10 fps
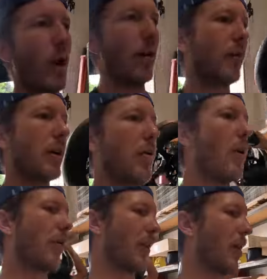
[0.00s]
When we
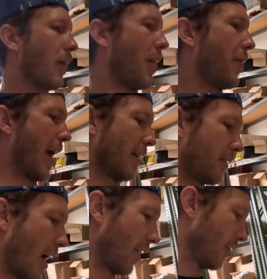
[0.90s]
go over there, on that
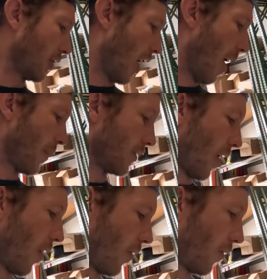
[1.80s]
side of the shop is our